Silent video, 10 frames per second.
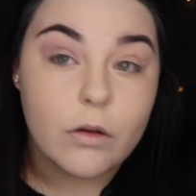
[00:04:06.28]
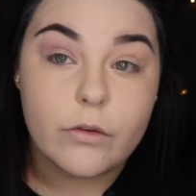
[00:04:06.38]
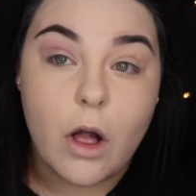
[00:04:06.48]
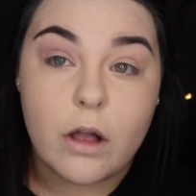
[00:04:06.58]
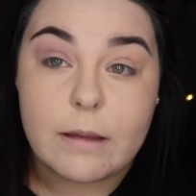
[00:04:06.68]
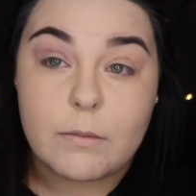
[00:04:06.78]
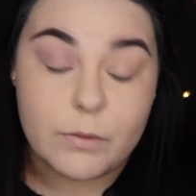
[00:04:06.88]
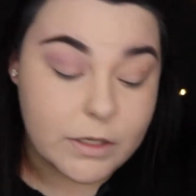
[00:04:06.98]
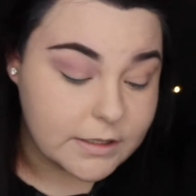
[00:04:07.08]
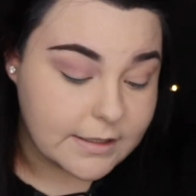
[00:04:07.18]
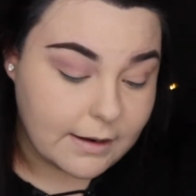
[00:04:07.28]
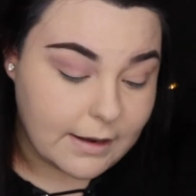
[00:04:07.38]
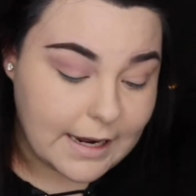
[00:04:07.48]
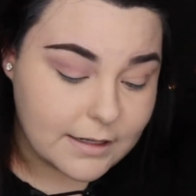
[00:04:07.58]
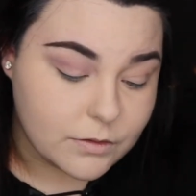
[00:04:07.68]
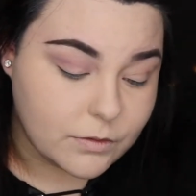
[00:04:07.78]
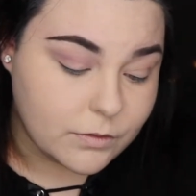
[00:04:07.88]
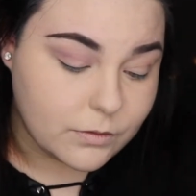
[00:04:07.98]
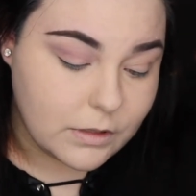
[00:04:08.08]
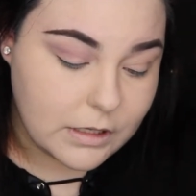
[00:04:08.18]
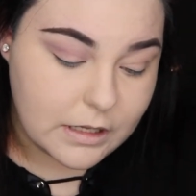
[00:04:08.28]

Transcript: can't get my words out at all.